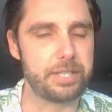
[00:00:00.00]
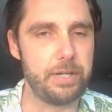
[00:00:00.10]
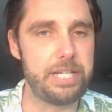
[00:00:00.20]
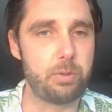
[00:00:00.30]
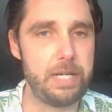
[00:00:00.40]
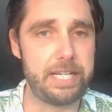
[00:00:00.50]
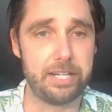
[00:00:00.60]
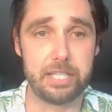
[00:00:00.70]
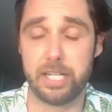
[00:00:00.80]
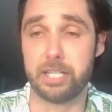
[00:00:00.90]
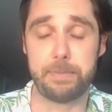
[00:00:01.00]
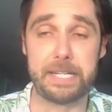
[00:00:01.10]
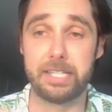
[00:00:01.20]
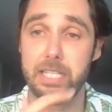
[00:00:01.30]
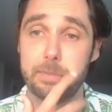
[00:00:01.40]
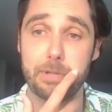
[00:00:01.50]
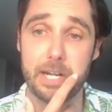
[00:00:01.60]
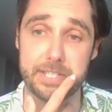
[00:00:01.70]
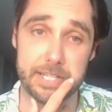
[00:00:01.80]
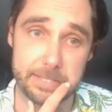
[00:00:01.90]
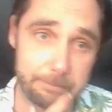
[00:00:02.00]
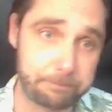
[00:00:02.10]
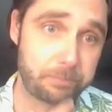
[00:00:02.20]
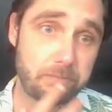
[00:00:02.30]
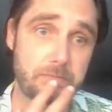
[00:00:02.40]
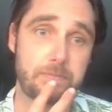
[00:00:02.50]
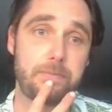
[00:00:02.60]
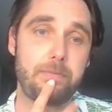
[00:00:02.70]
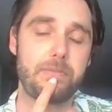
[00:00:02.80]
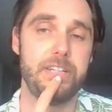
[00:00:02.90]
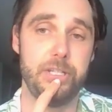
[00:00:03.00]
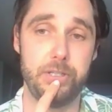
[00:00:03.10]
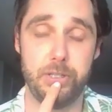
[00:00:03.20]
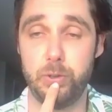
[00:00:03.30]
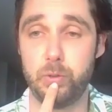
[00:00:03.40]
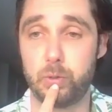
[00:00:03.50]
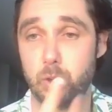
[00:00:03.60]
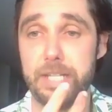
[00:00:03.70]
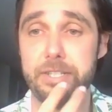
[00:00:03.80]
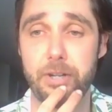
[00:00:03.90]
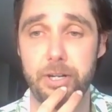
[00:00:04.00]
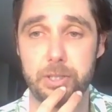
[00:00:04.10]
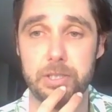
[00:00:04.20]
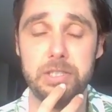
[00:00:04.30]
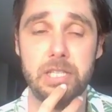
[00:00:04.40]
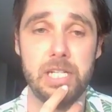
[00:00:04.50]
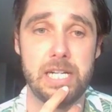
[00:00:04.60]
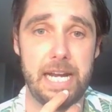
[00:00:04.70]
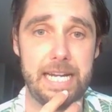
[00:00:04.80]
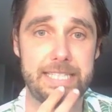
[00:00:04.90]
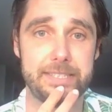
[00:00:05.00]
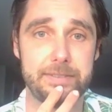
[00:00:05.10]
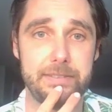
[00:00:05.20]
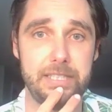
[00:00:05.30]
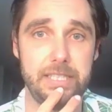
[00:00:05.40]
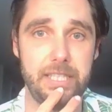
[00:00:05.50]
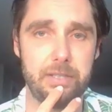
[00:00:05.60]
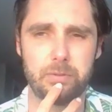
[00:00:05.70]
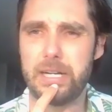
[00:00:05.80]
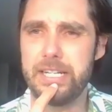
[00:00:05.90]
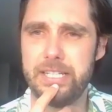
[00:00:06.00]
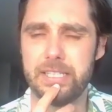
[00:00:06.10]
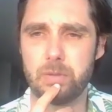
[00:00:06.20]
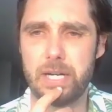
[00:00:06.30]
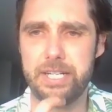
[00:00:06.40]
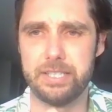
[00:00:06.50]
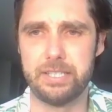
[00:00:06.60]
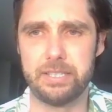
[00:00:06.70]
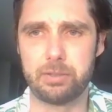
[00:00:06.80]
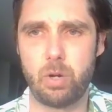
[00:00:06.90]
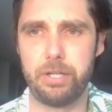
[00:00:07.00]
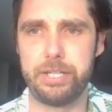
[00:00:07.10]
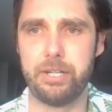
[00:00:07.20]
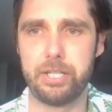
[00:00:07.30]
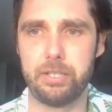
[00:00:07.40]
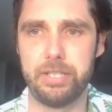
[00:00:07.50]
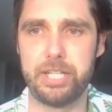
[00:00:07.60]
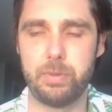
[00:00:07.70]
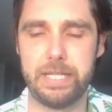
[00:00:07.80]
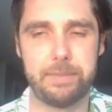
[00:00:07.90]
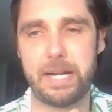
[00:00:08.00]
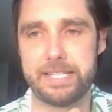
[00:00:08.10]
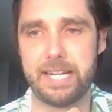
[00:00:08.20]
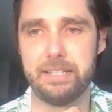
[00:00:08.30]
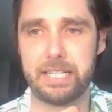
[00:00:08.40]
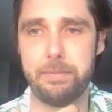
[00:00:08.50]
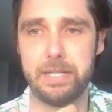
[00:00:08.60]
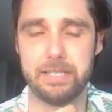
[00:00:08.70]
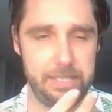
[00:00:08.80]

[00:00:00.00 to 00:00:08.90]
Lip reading: each week here's basically the process. You create an article, and writing a quality article each week, it might sound like a big,